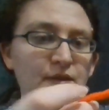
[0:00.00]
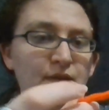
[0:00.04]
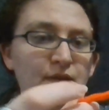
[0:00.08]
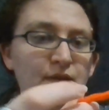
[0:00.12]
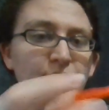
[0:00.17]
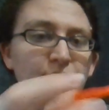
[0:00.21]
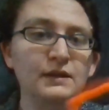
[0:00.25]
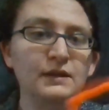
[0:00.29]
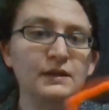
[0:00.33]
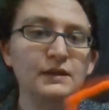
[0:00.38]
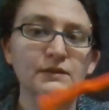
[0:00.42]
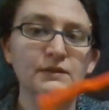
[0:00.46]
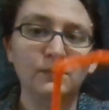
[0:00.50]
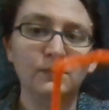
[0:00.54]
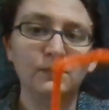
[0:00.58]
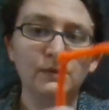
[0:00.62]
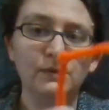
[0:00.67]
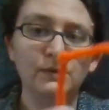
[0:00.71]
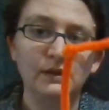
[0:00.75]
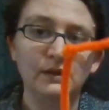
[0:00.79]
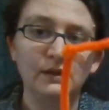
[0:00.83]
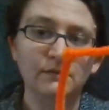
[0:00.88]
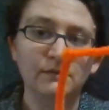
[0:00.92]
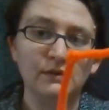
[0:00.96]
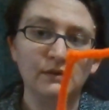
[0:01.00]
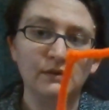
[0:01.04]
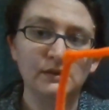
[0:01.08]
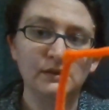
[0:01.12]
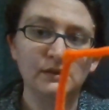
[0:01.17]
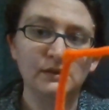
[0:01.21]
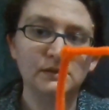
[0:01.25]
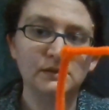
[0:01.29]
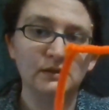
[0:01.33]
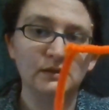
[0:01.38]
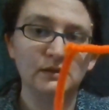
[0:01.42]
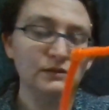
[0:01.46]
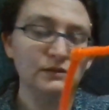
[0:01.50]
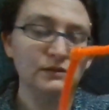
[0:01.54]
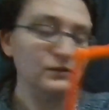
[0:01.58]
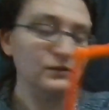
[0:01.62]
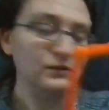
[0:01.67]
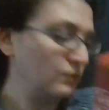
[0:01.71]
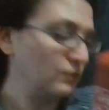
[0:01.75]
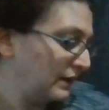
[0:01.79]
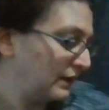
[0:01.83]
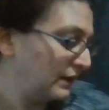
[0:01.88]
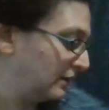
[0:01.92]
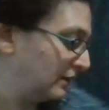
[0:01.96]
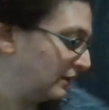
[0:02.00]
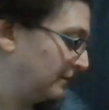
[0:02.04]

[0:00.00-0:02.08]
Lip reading: And that is going to give us a square.